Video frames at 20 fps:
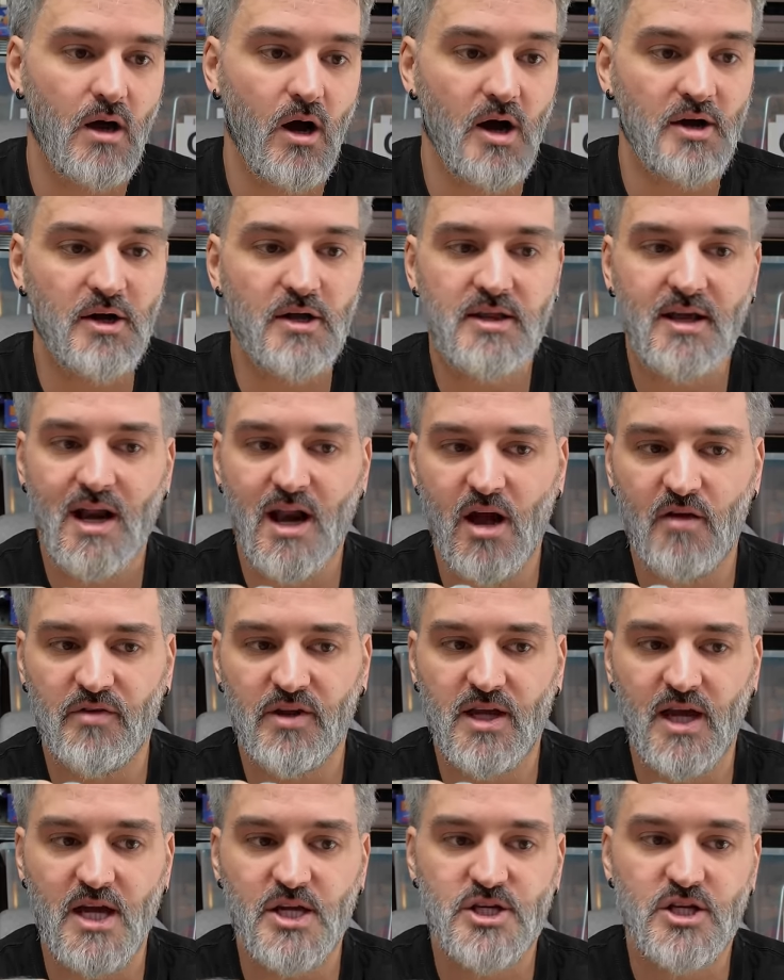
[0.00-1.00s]
I know the
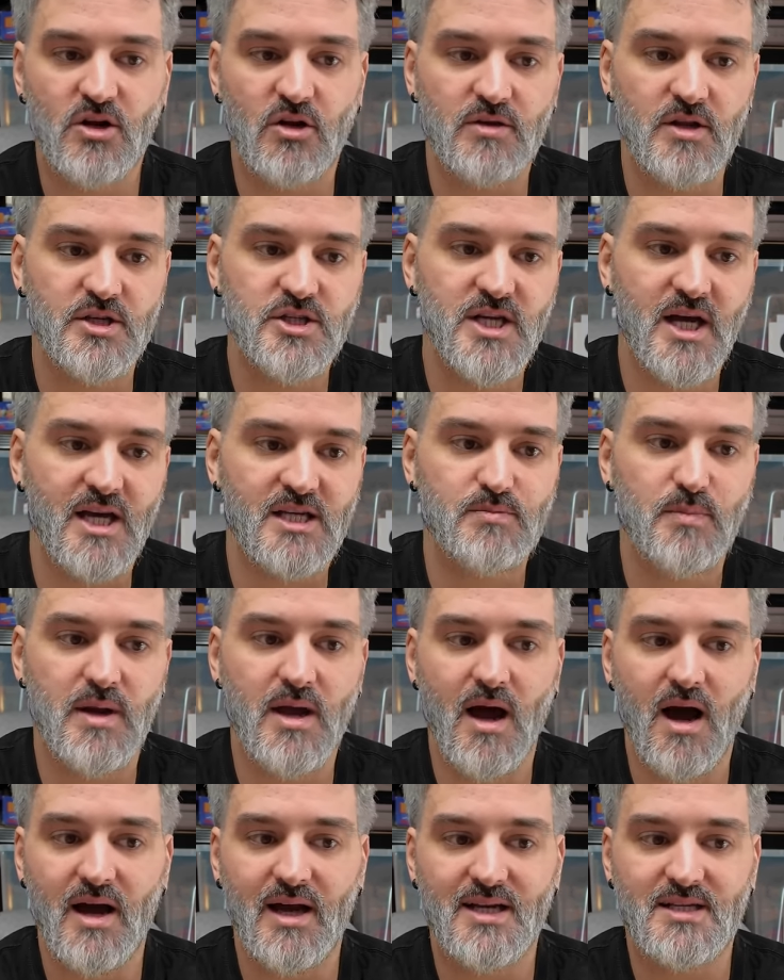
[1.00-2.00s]
clarification on the
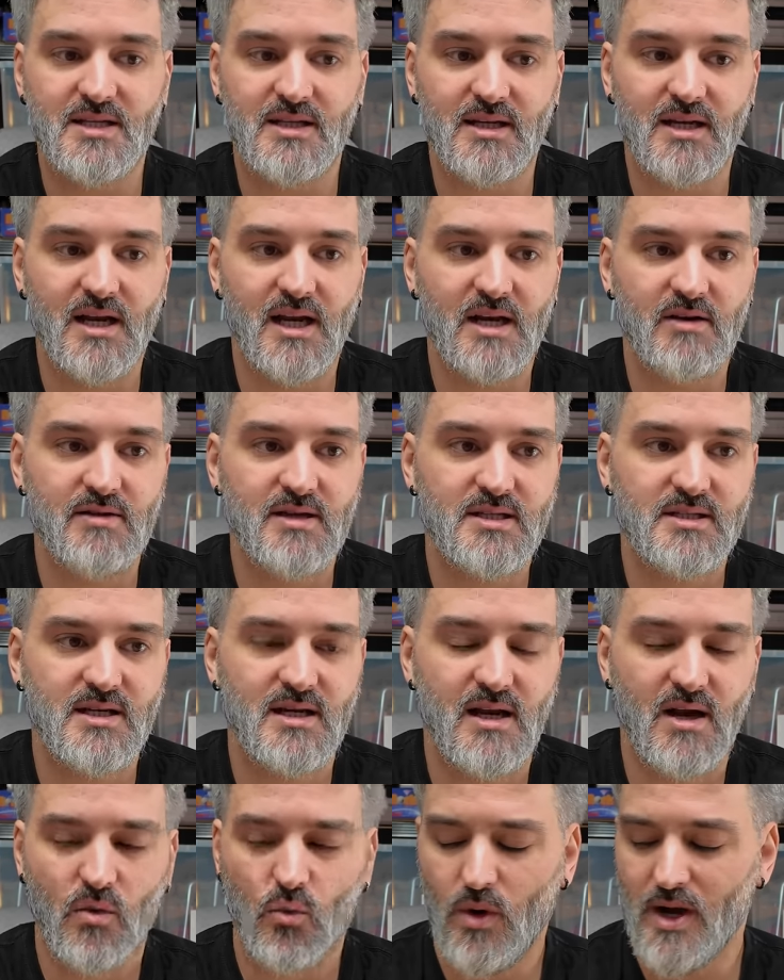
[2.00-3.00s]
GSPR isn't the clearest.
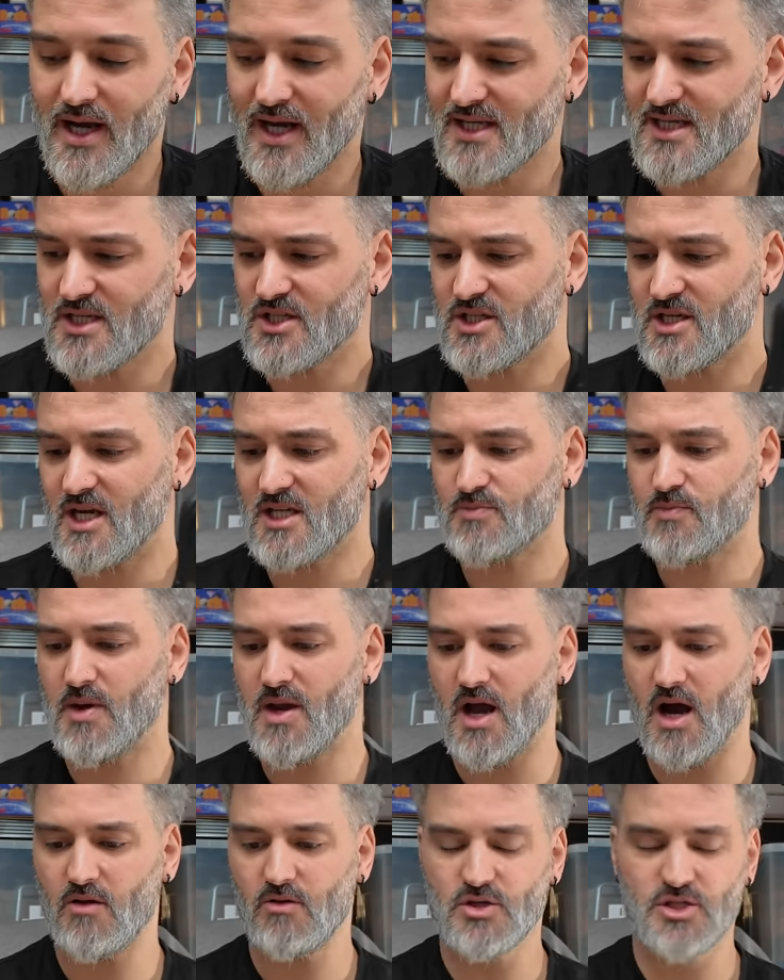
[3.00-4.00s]
Wait, is it
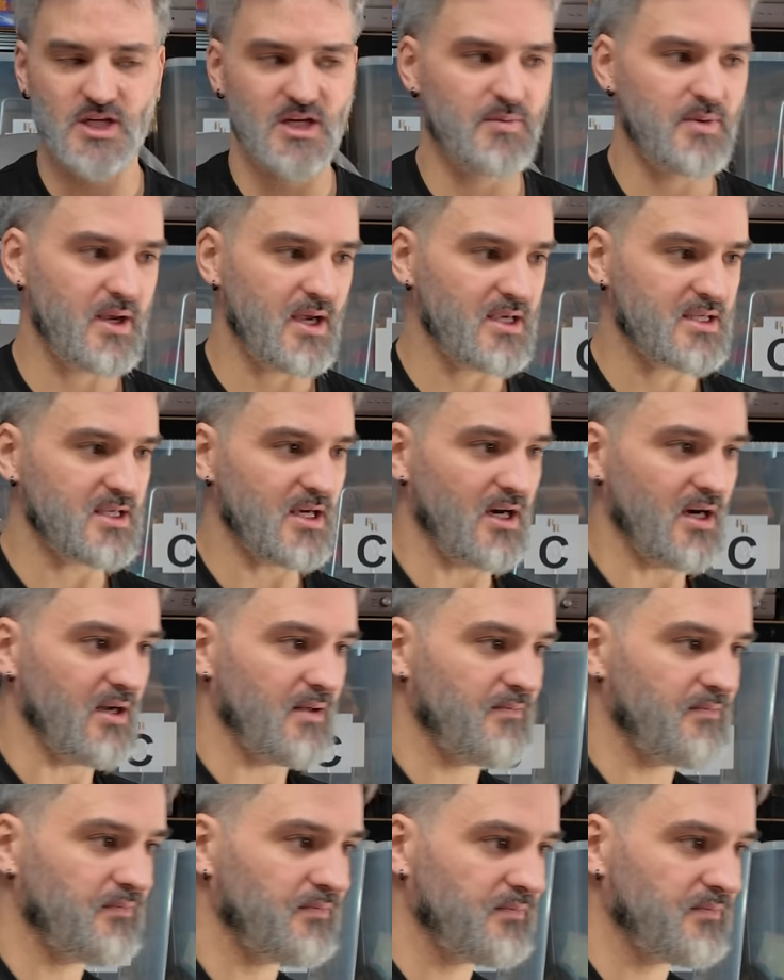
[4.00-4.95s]
GSPR or GPSR?